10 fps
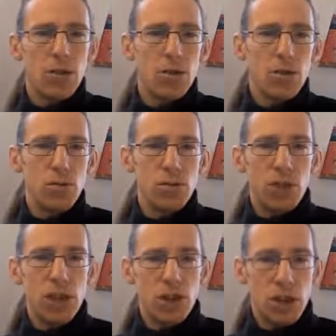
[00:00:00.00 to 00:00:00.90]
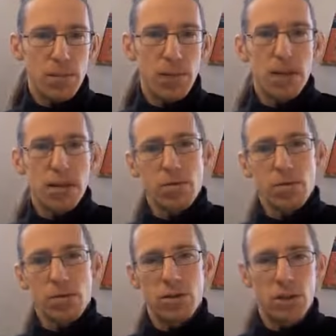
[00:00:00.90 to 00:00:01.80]
to teach
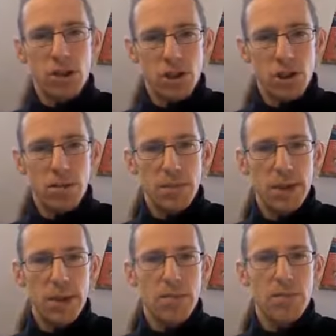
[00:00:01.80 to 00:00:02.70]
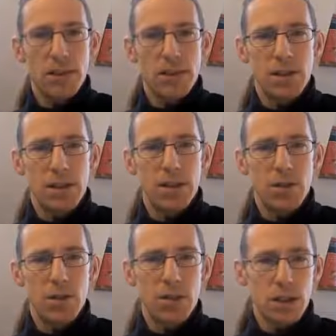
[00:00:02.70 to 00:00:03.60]
Unplugged or to teach TBL
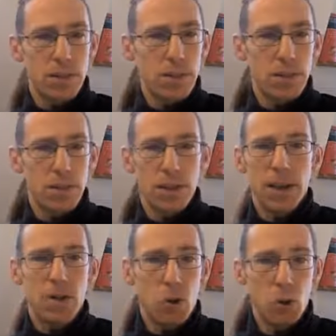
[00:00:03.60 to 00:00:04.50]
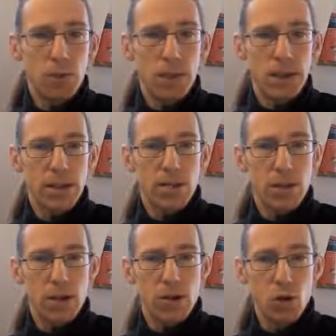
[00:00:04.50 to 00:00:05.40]
instead of using a PPP
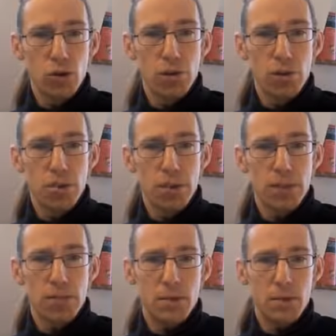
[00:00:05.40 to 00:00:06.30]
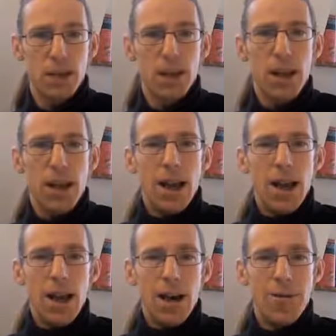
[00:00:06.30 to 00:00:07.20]
coursebook-based model?
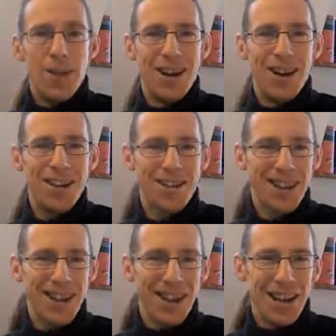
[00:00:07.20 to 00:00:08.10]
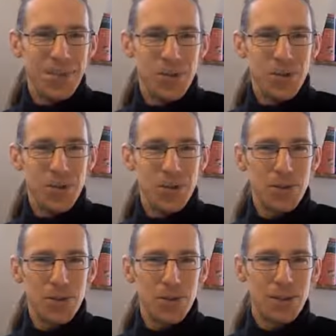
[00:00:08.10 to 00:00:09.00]
And as I'm
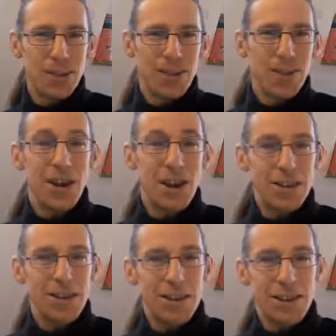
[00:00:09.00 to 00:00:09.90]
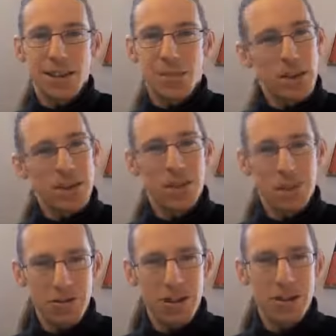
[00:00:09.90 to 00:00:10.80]
sure you'll already know, I think it's
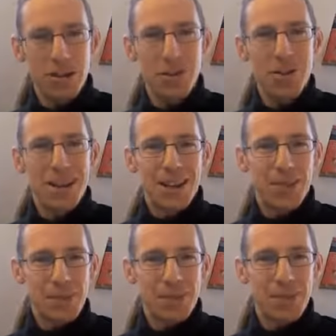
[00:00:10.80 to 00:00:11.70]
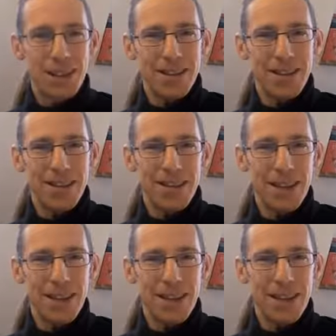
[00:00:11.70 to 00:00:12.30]
perfectly reasonable to expect